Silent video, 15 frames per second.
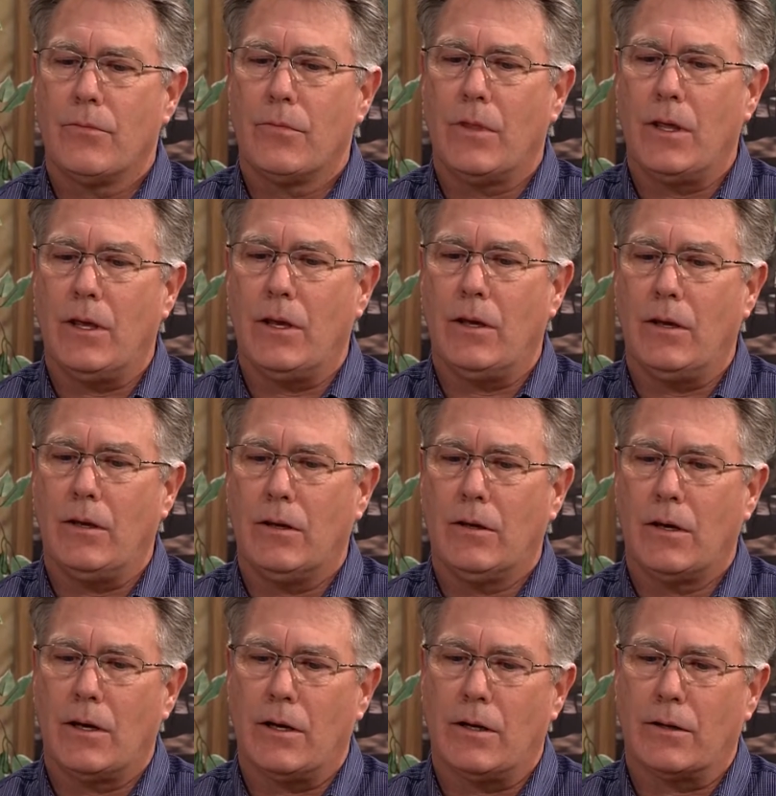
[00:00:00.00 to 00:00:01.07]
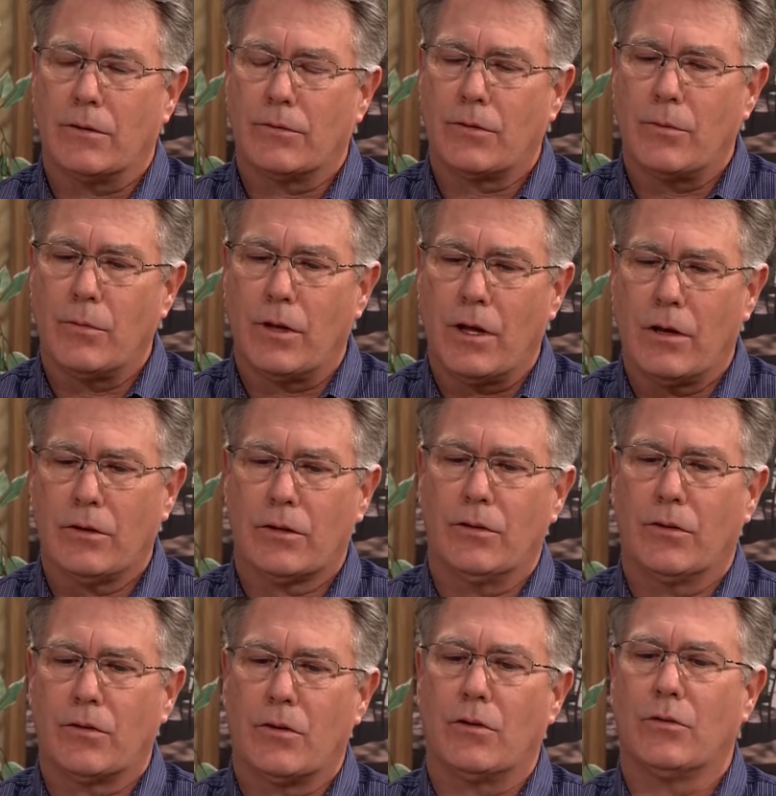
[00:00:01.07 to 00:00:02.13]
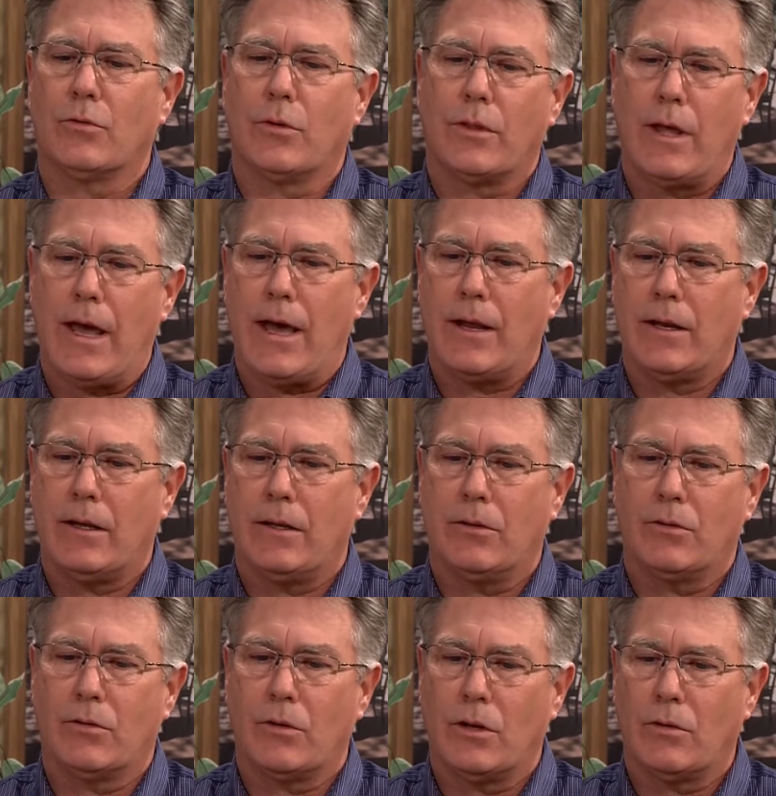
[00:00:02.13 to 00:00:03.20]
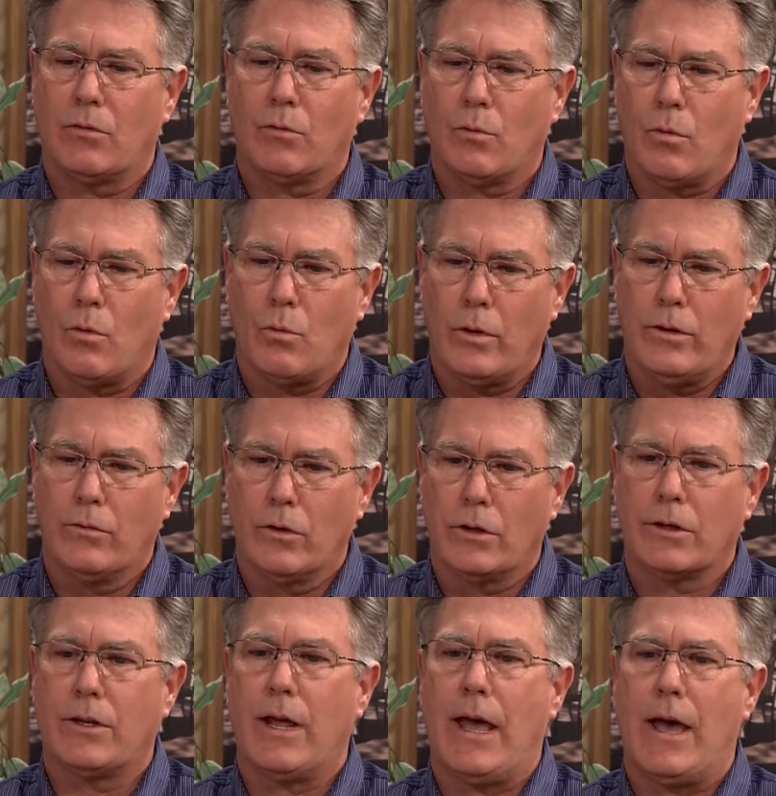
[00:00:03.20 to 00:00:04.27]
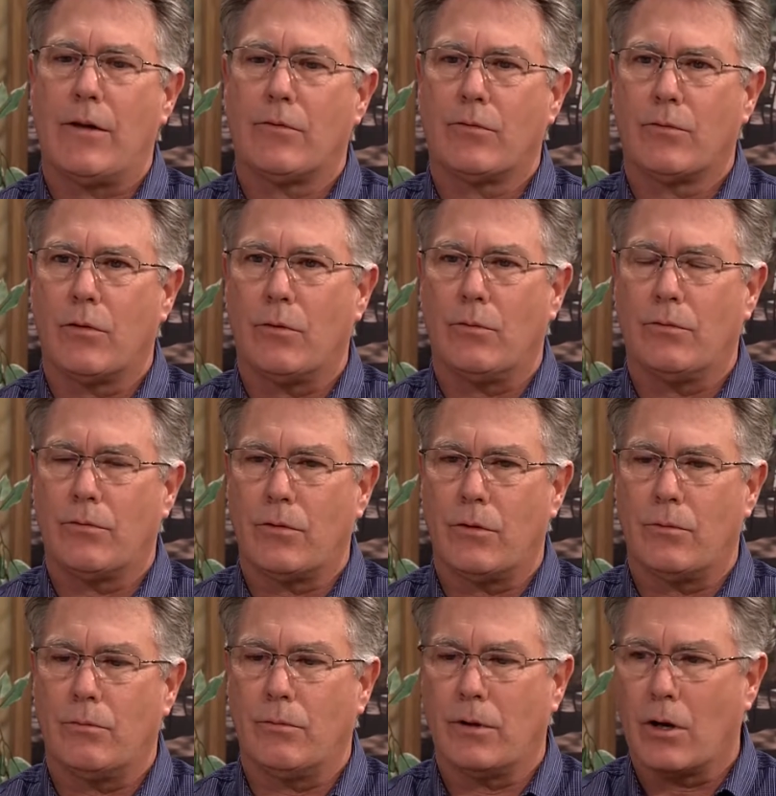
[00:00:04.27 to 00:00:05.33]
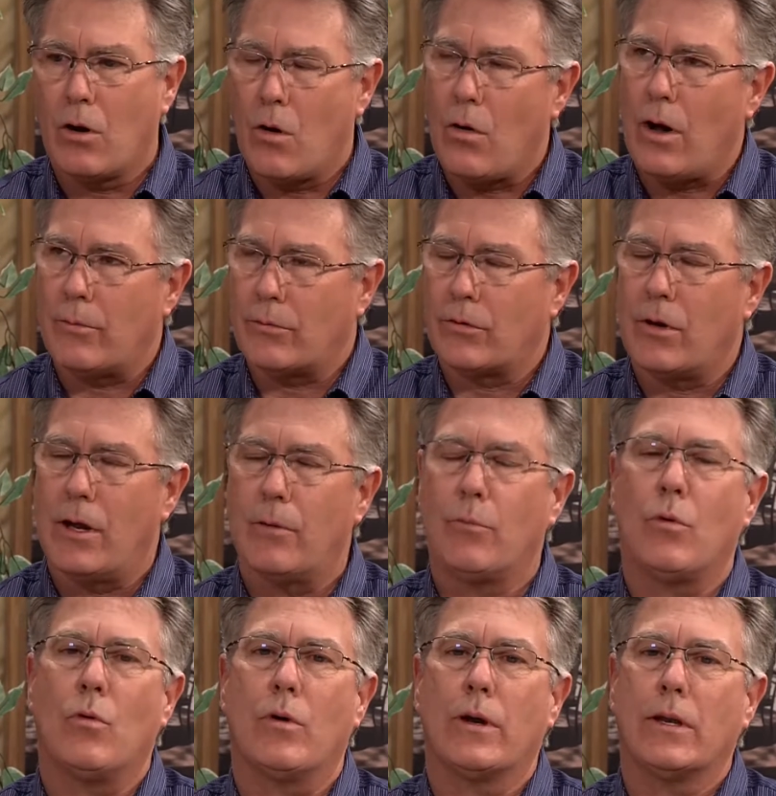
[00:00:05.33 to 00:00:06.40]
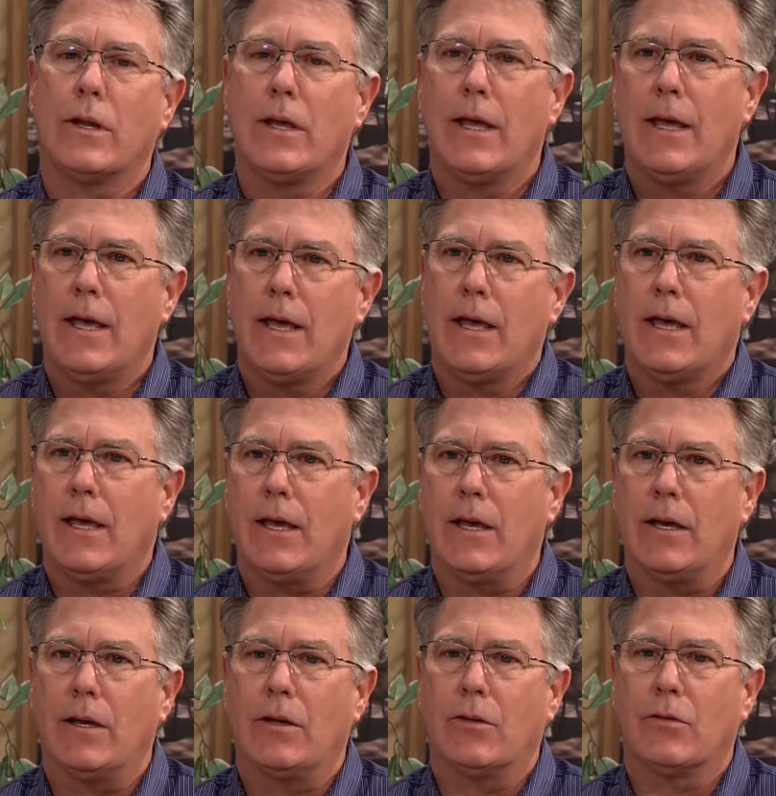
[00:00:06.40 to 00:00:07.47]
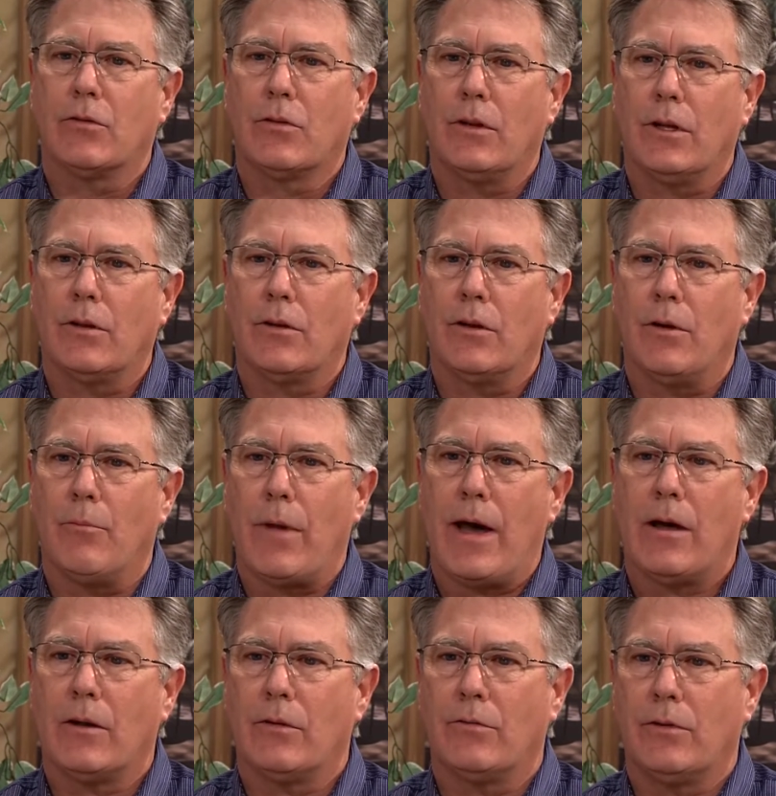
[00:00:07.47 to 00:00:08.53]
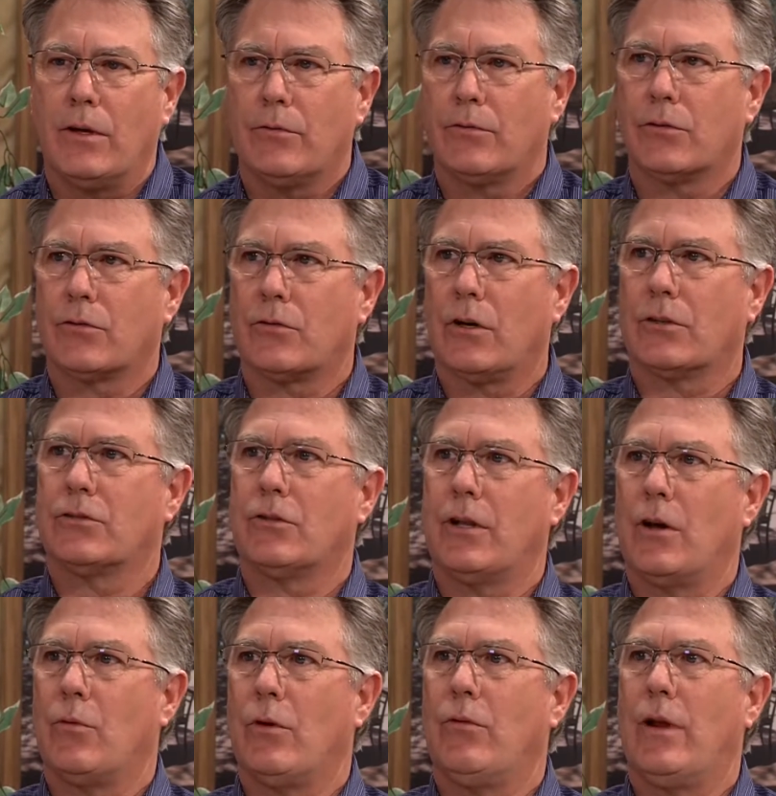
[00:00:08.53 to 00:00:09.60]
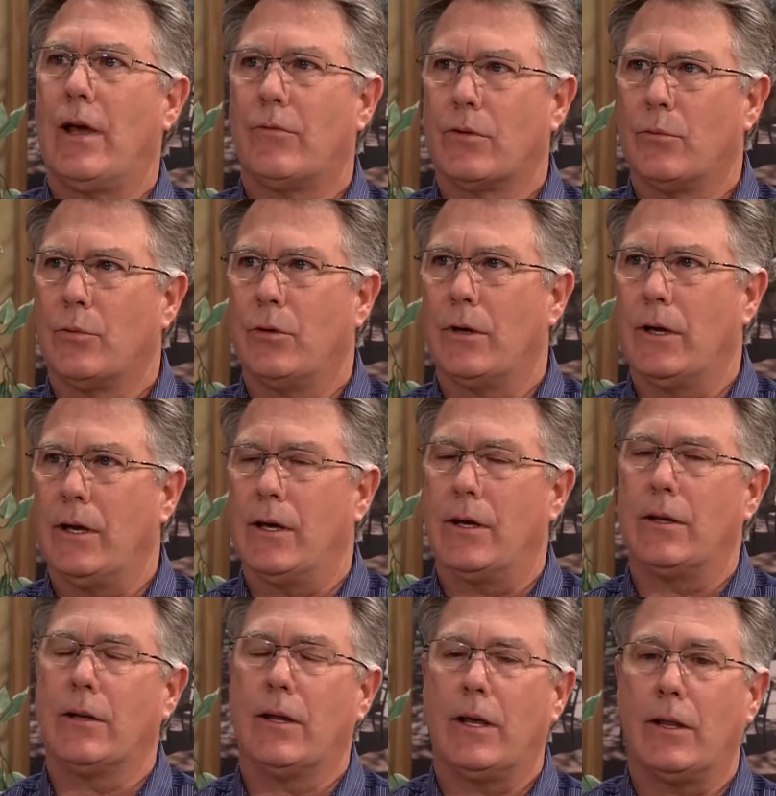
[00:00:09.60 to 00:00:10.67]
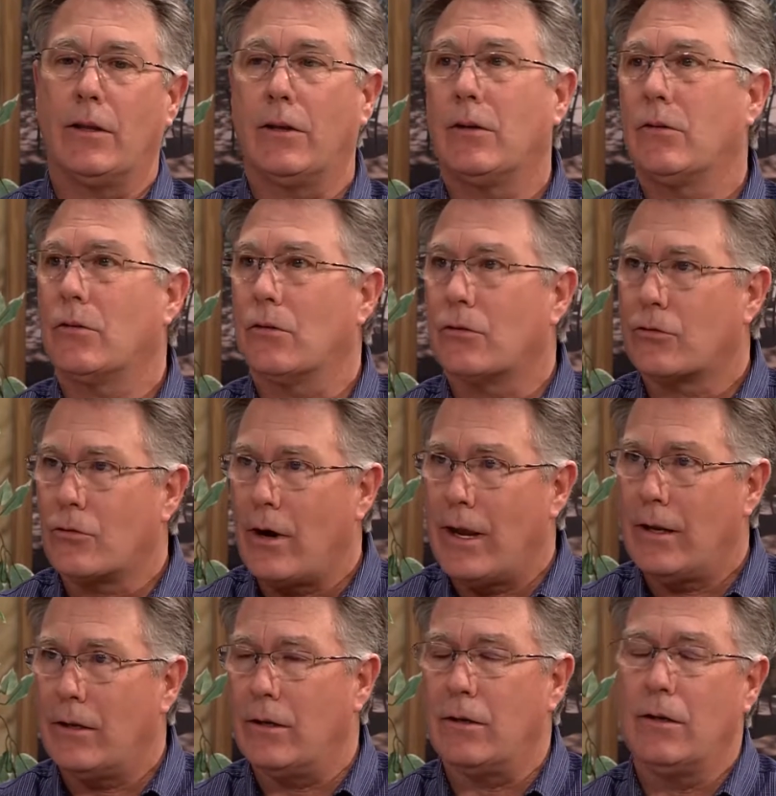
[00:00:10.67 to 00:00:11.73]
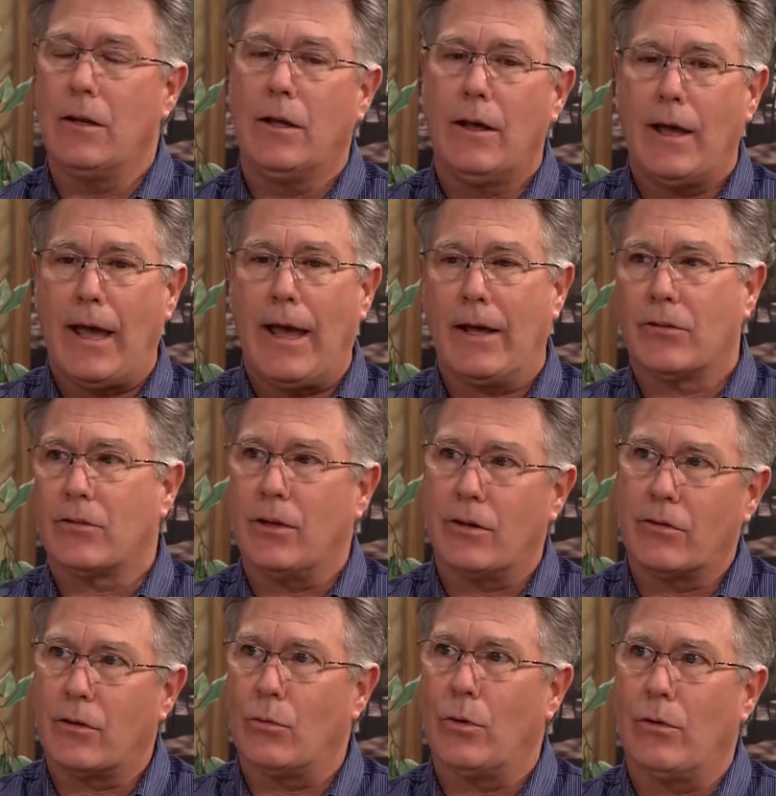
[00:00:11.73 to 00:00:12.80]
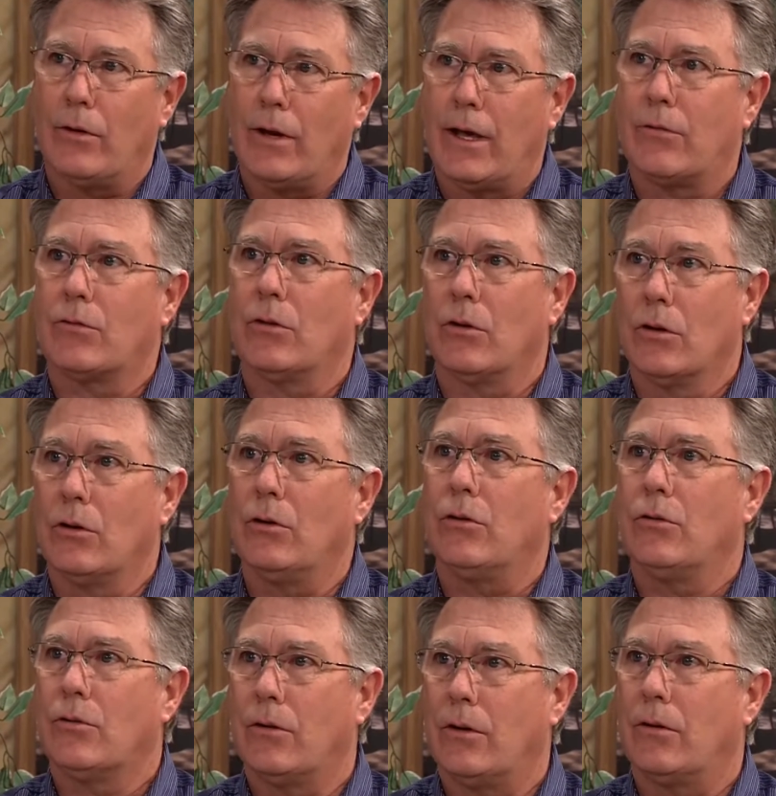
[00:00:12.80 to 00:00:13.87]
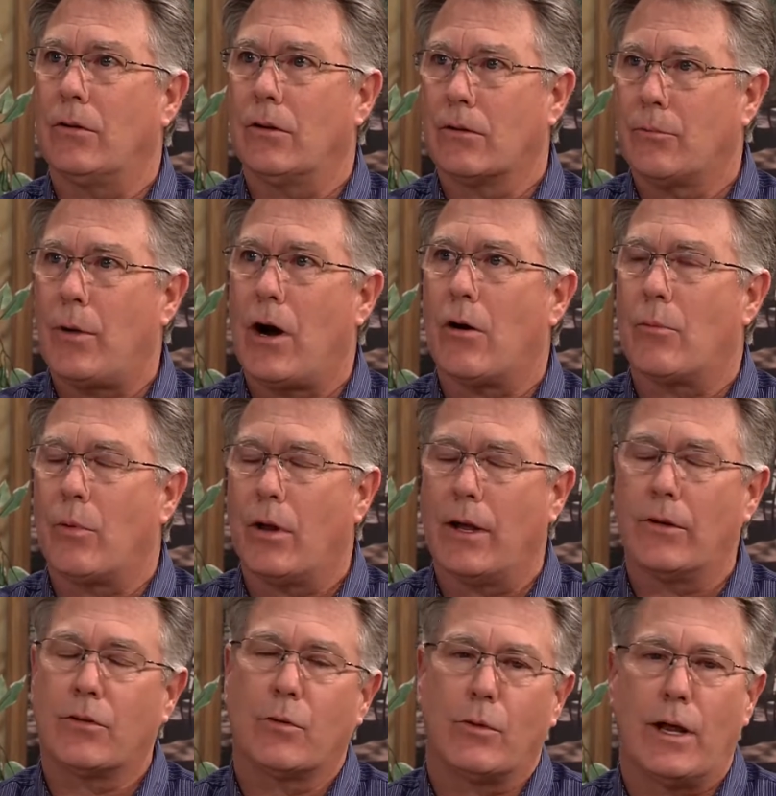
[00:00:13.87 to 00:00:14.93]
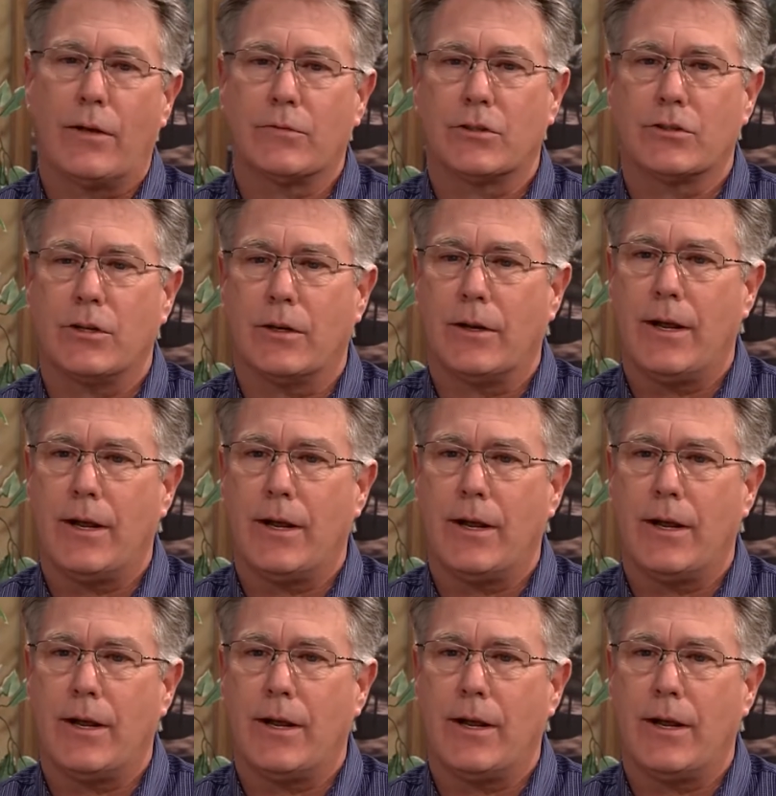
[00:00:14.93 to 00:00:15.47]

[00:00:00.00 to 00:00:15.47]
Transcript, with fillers: the, uh, some of the other concerns with that is, is what we've looked at from, from the co-op standpoint is the, the amount of infrastructure that we would have to put in and the, the stranded assets that we would have to lose, the, the power plants that would have to shut